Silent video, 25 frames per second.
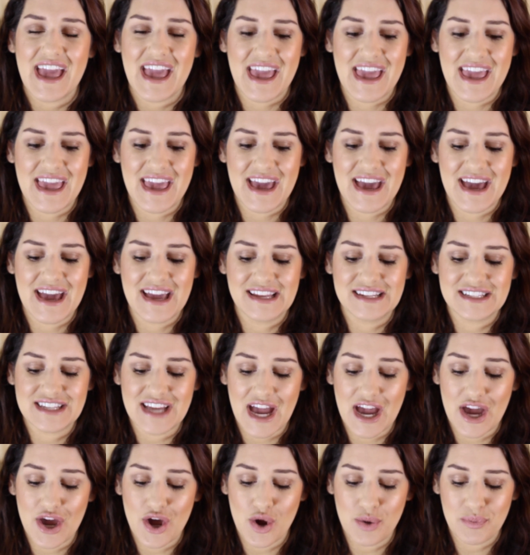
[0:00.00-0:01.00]
And
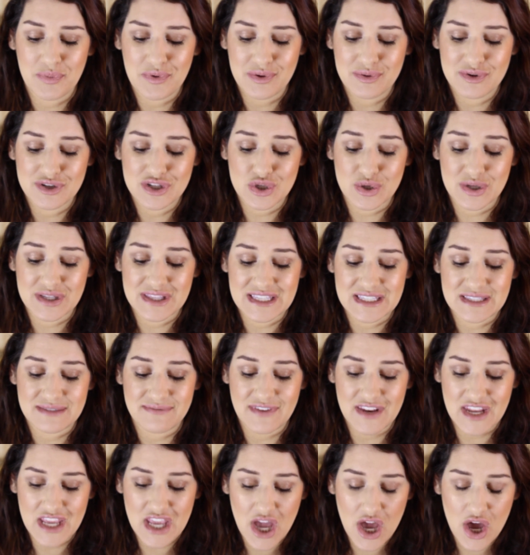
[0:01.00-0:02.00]
I hope you enjoyed this
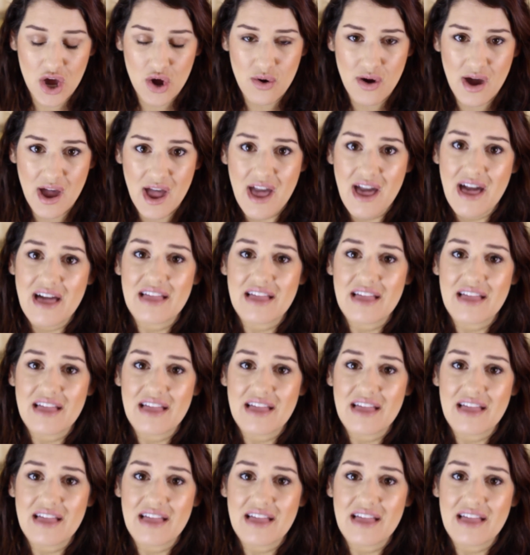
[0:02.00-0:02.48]
video.